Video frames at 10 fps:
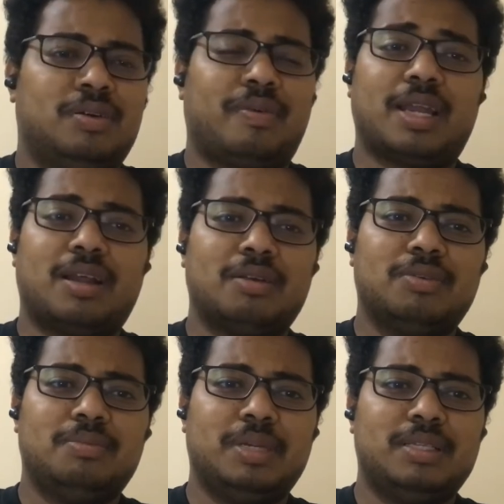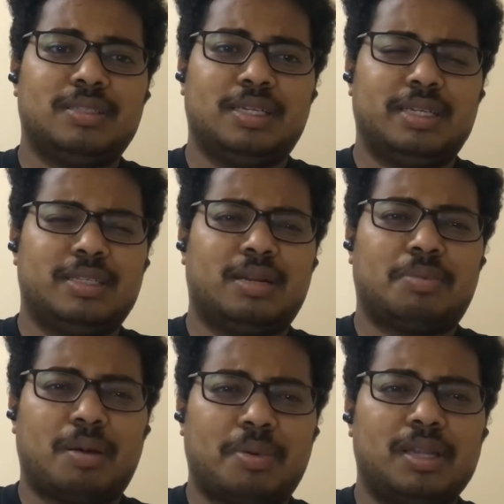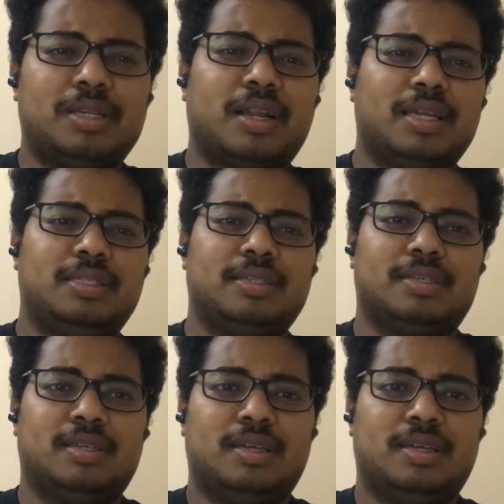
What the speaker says: Why not good? Means it is not properly dried.